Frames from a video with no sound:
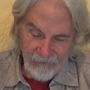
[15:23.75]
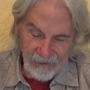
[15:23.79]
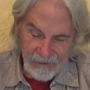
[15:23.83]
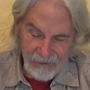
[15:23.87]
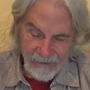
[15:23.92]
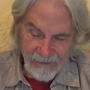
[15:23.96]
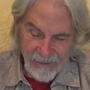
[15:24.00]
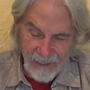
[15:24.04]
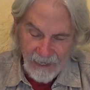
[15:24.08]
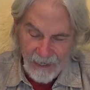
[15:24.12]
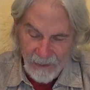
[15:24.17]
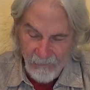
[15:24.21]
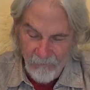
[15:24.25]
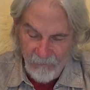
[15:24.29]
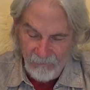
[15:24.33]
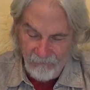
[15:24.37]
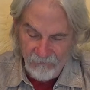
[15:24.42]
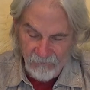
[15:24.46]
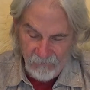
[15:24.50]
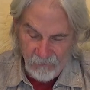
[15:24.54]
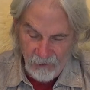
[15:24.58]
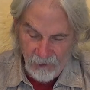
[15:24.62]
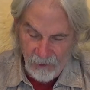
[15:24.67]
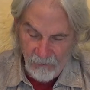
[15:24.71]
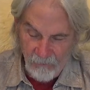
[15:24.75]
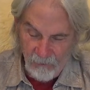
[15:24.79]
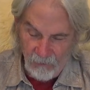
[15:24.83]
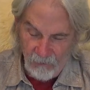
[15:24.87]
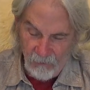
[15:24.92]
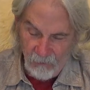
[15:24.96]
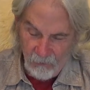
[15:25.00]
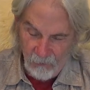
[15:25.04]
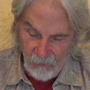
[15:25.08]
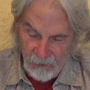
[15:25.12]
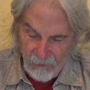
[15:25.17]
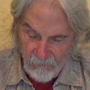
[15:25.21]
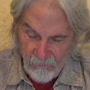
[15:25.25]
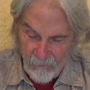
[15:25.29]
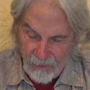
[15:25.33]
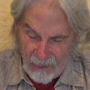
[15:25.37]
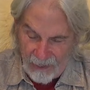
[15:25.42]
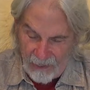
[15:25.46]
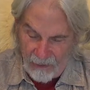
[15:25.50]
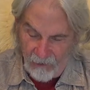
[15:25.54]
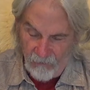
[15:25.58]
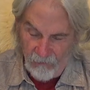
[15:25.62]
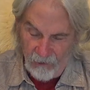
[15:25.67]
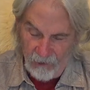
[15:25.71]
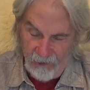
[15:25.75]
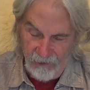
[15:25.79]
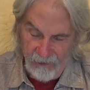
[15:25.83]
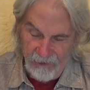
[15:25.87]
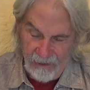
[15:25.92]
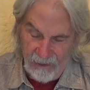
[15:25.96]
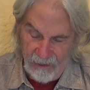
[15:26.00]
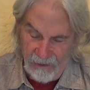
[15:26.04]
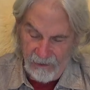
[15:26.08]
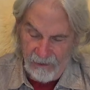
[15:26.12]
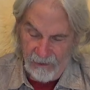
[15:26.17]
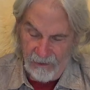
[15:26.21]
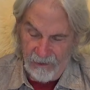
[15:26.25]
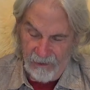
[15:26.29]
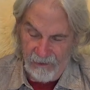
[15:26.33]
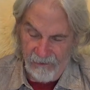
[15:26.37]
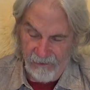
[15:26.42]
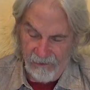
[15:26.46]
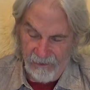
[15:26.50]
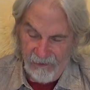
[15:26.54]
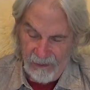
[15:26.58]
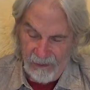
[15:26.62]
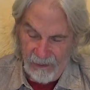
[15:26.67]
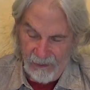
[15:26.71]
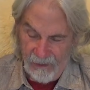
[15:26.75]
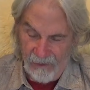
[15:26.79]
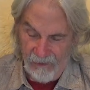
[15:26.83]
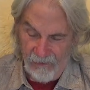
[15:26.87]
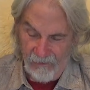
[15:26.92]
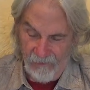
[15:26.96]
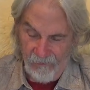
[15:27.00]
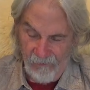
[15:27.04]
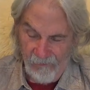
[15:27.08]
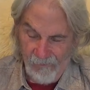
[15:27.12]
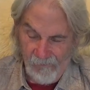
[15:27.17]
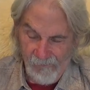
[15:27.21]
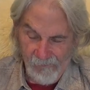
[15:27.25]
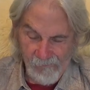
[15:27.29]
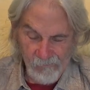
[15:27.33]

in a time of trouble we bow our Dagons down,